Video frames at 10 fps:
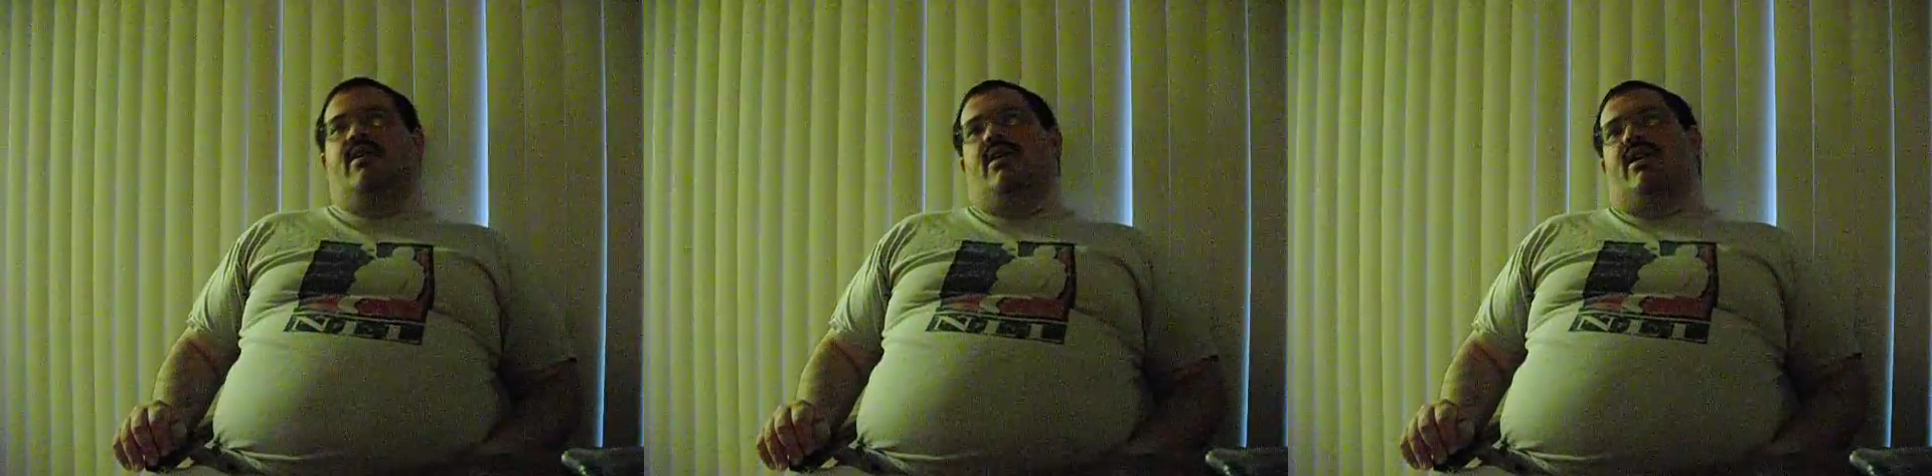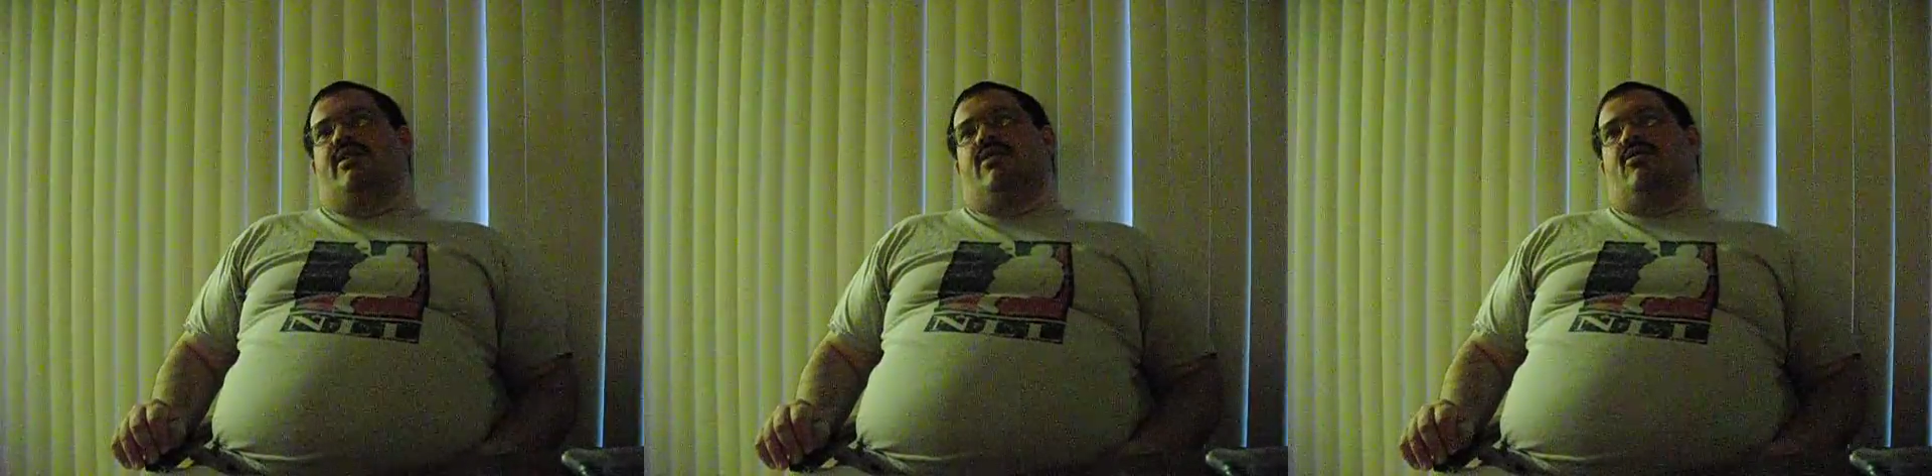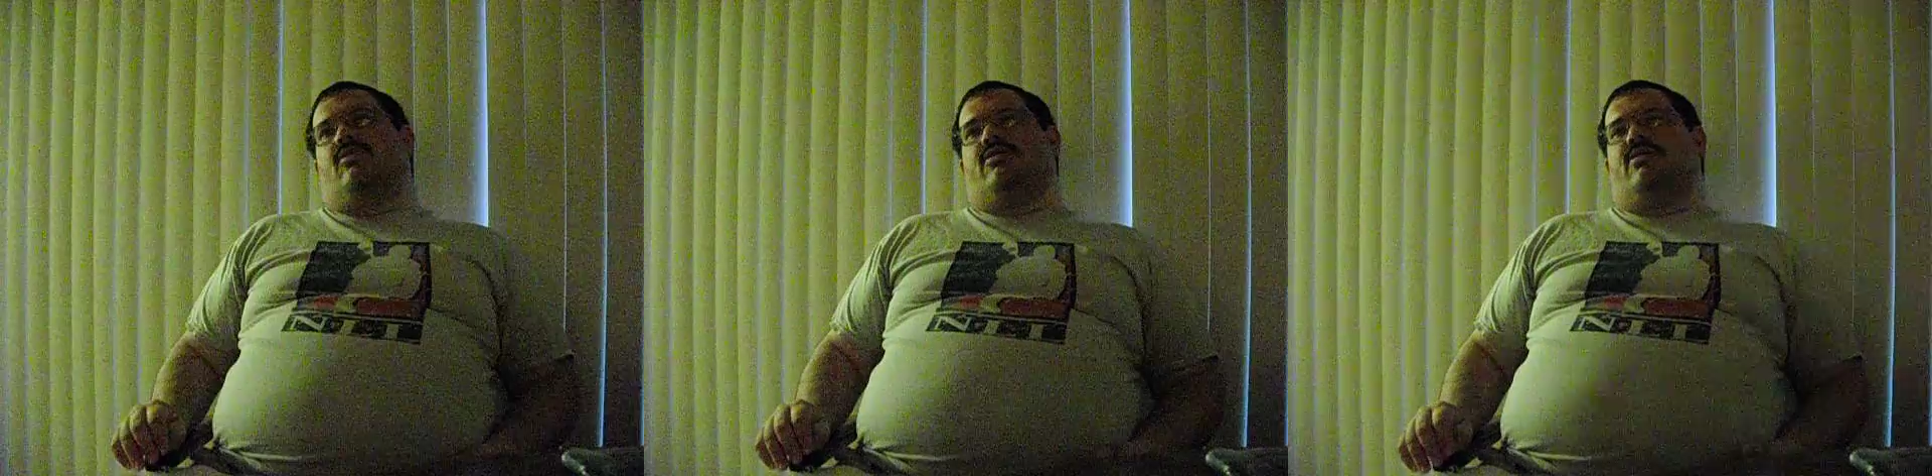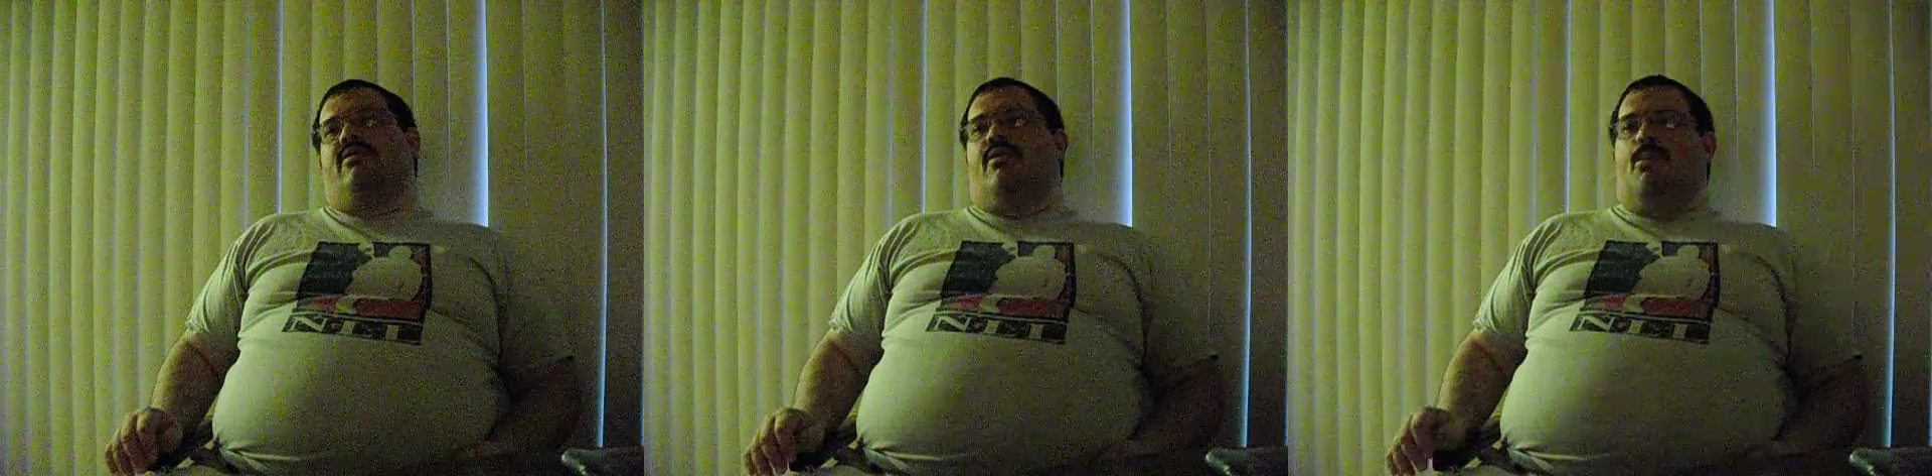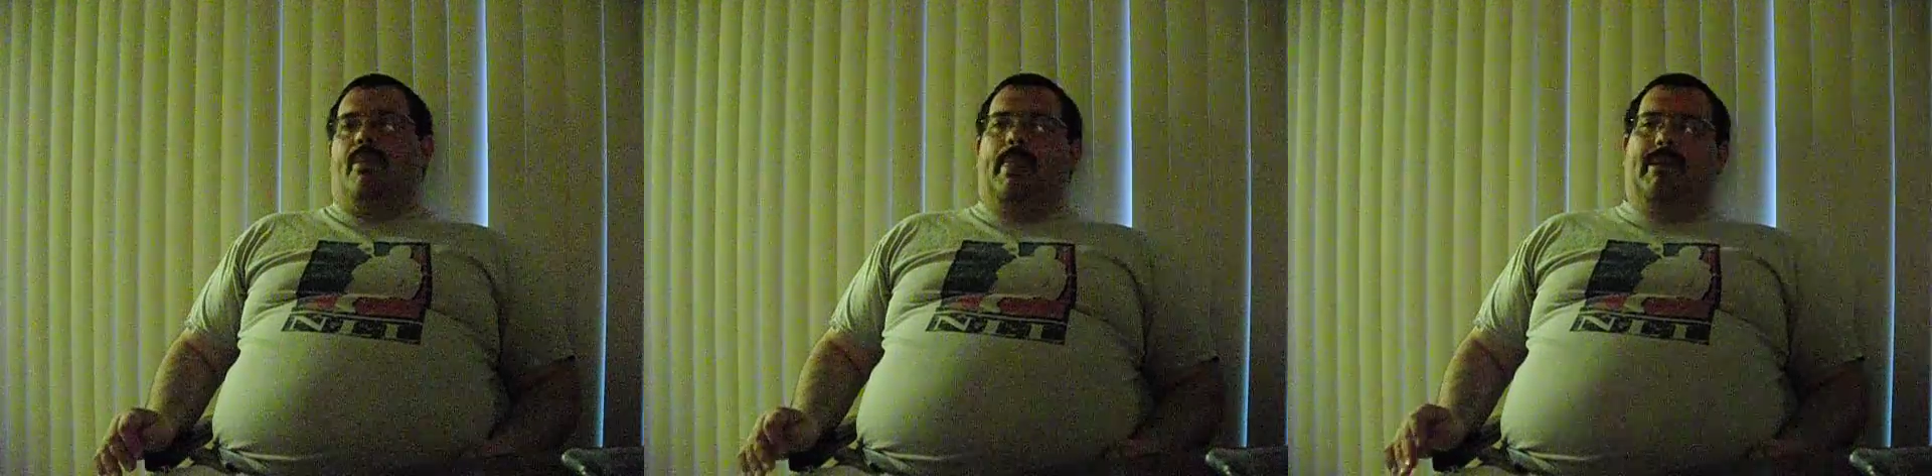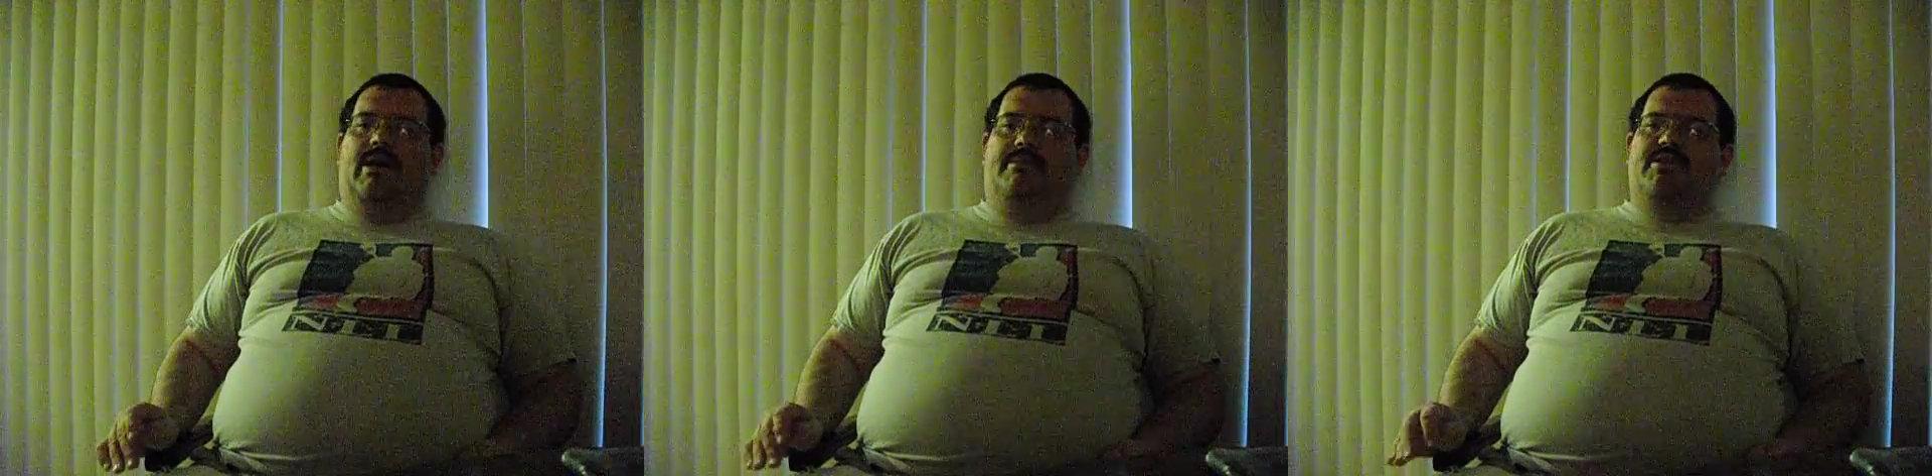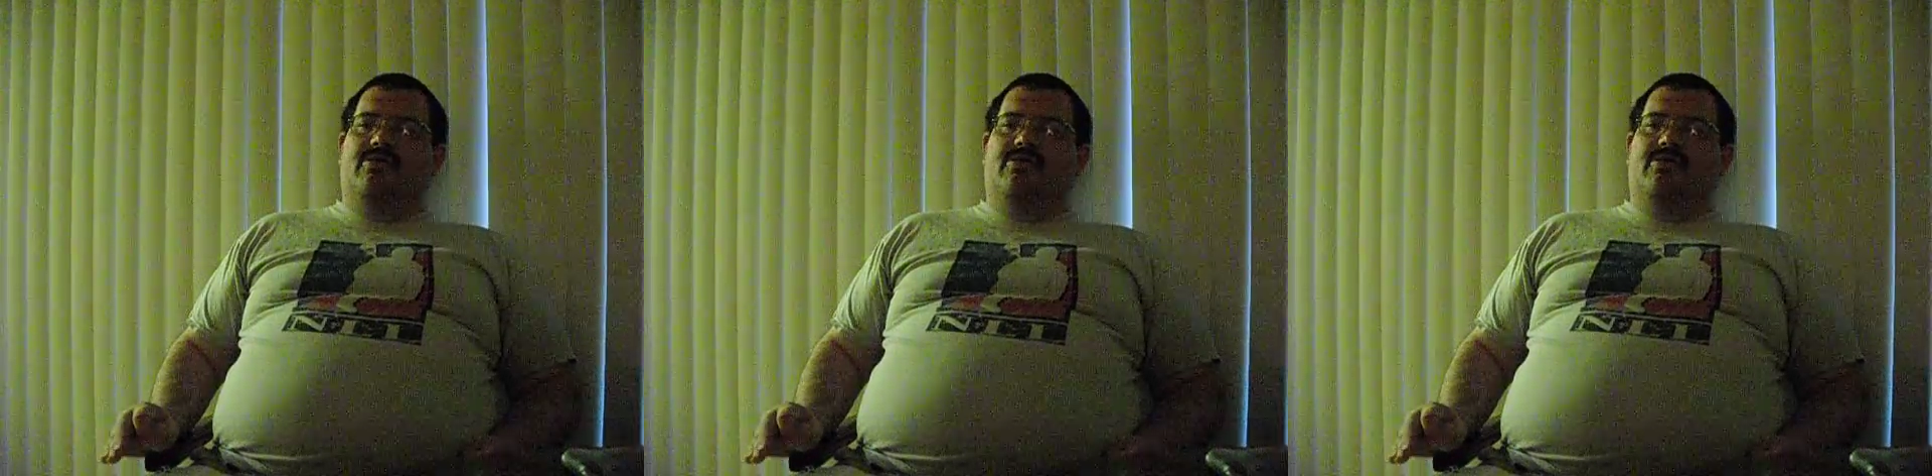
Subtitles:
And then, of course, Mr.